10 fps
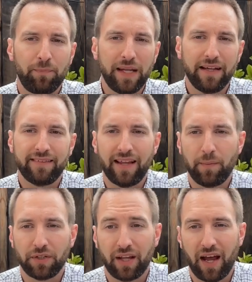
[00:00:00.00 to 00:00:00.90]
being
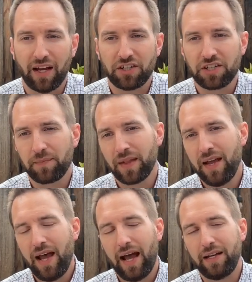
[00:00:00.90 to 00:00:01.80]
sabotaged.
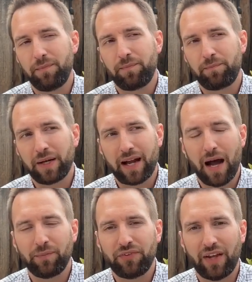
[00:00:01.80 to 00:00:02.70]
And it
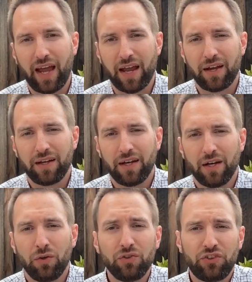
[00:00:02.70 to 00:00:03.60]
becomes a
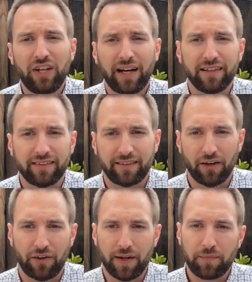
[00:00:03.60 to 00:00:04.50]
whodunit
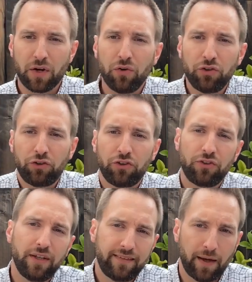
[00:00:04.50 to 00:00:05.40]
story. Who's
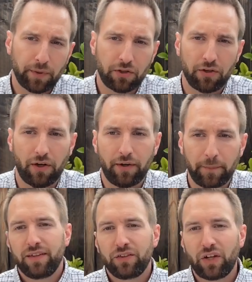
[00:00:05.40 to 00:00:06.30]
the saboteur?
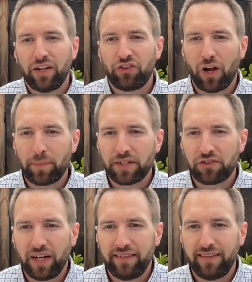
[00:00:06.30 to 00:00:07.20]
So they stop in
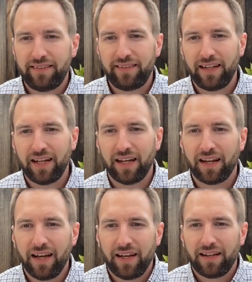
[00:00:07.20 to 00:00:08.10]
Crazy City.
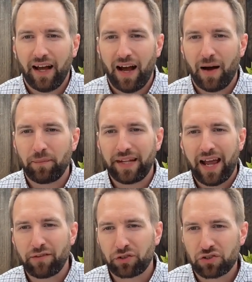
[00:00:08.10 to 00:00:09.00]
They
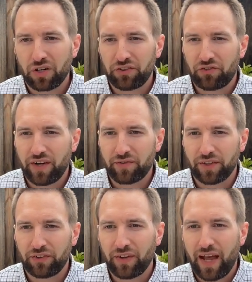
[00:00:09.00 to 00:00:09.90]
have to cross
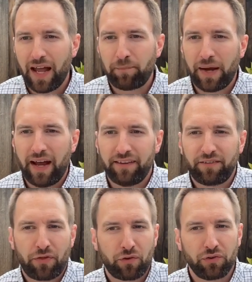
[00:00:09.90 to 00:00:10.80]
rivers and
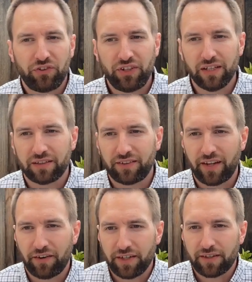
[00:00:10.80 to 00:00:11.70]
pass through Sioux
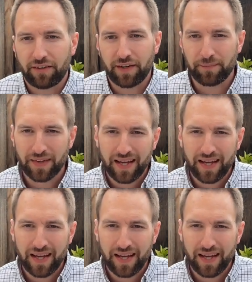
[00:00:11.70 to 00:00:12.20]
territory.